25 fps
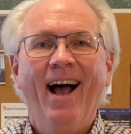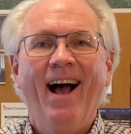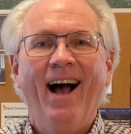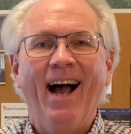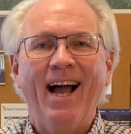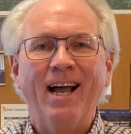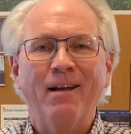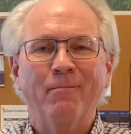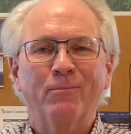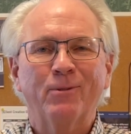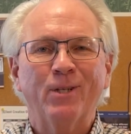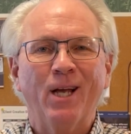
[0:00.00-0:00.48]

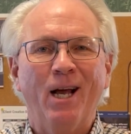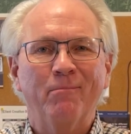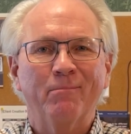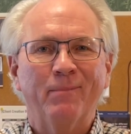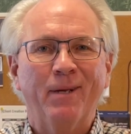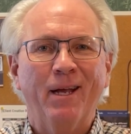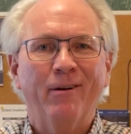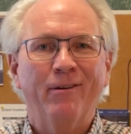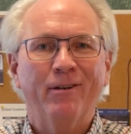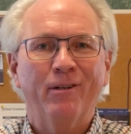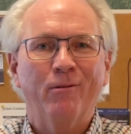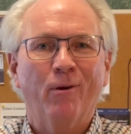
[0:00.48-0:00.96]
Hi, I'm Tom
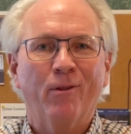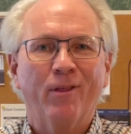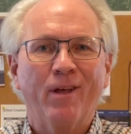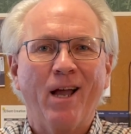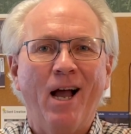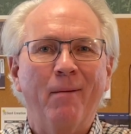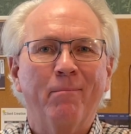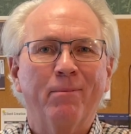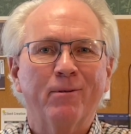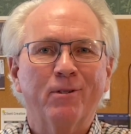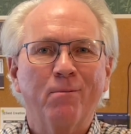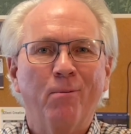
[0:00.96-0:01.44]
Garrity with
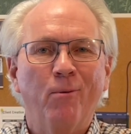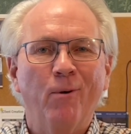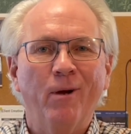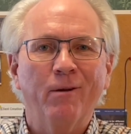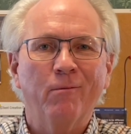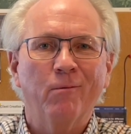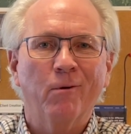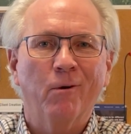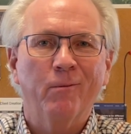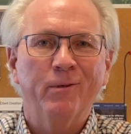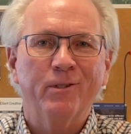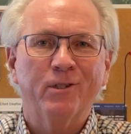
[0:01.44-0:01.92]
Compass Point,
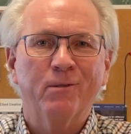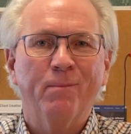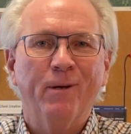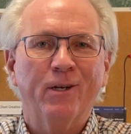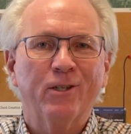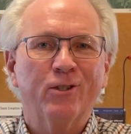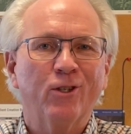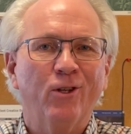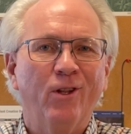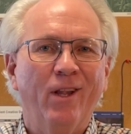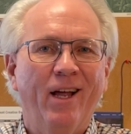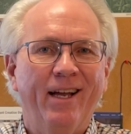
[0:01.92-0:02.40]
where we
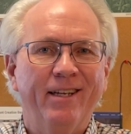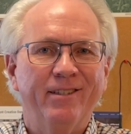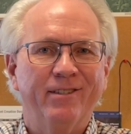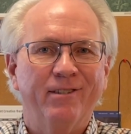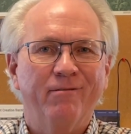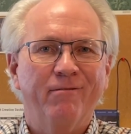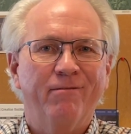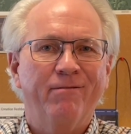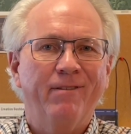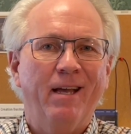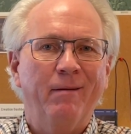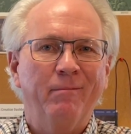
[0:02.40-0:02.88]
specialize
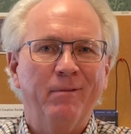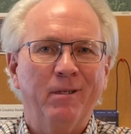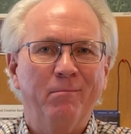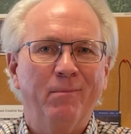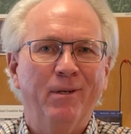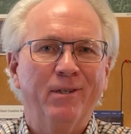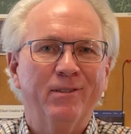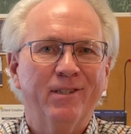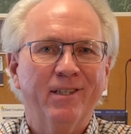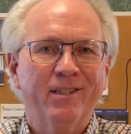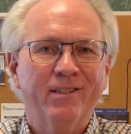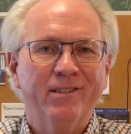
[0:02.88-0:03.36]
in family
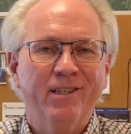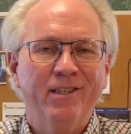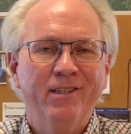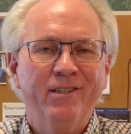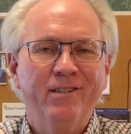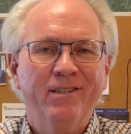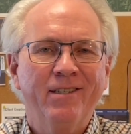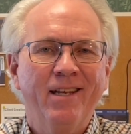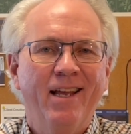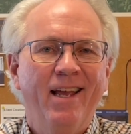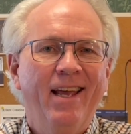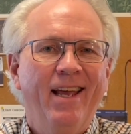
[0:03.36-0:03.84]

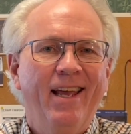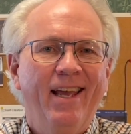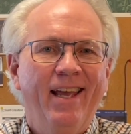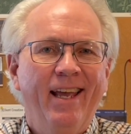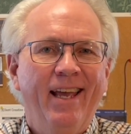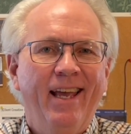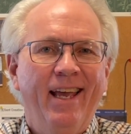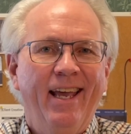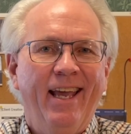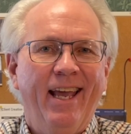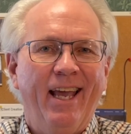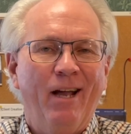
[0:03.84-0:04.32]
businesses,
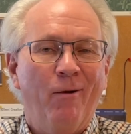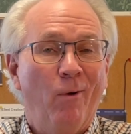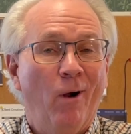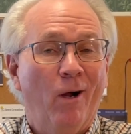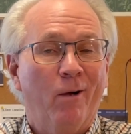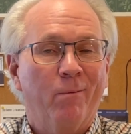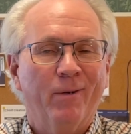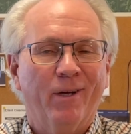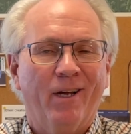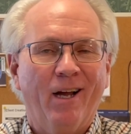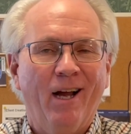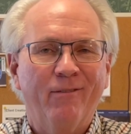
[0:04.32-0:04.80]
and
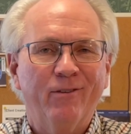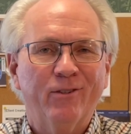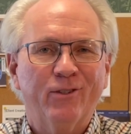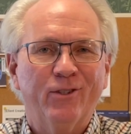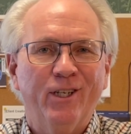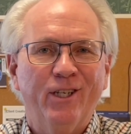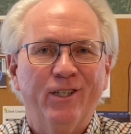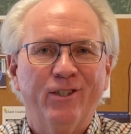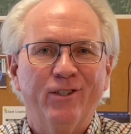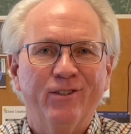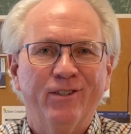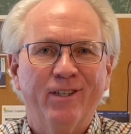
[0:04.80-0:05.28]
welcome to
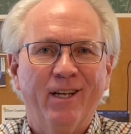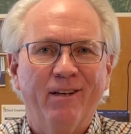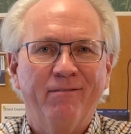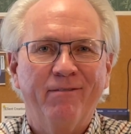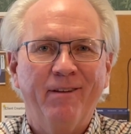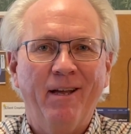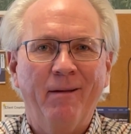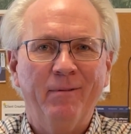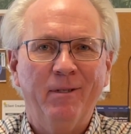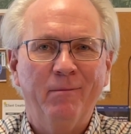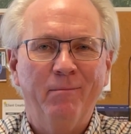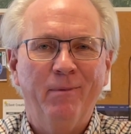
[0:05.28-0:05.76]
Conversations at
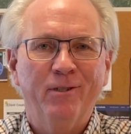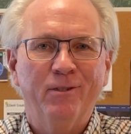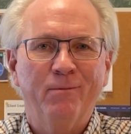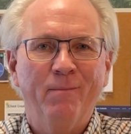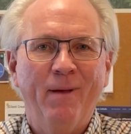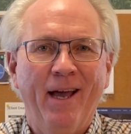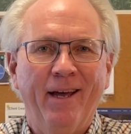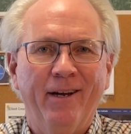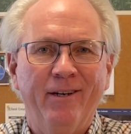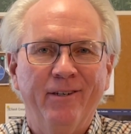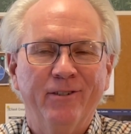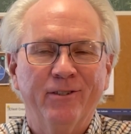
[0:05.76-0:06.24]
Family Biz
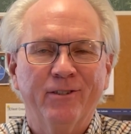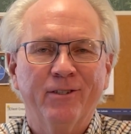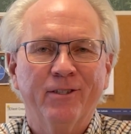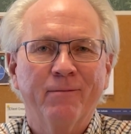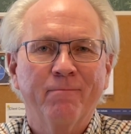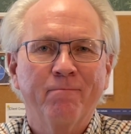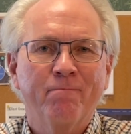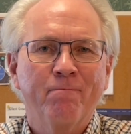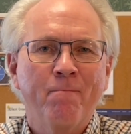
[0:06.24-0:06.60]
Matters.